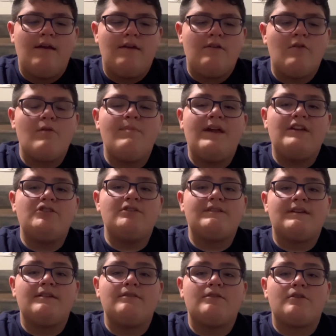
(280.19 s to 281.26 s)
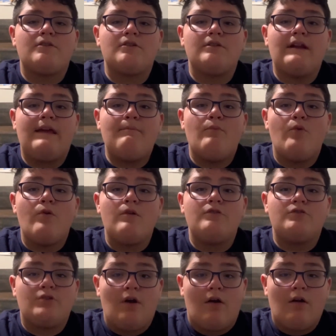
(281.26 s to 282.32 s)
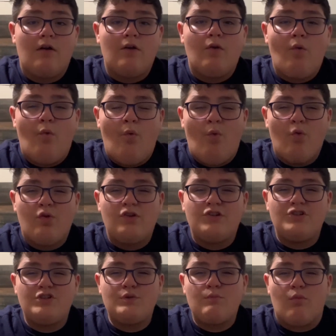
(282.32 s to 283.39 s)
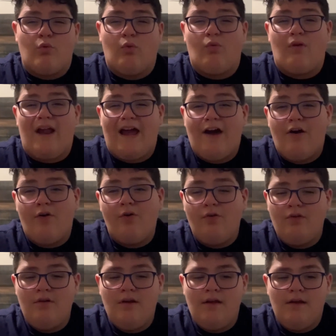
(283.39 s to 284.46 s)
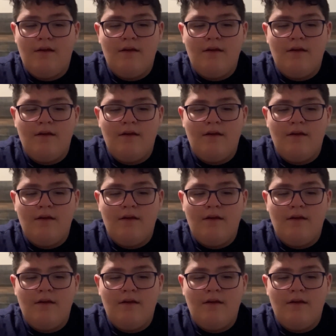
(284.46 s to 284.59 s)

your pages can turn a more dark orange brown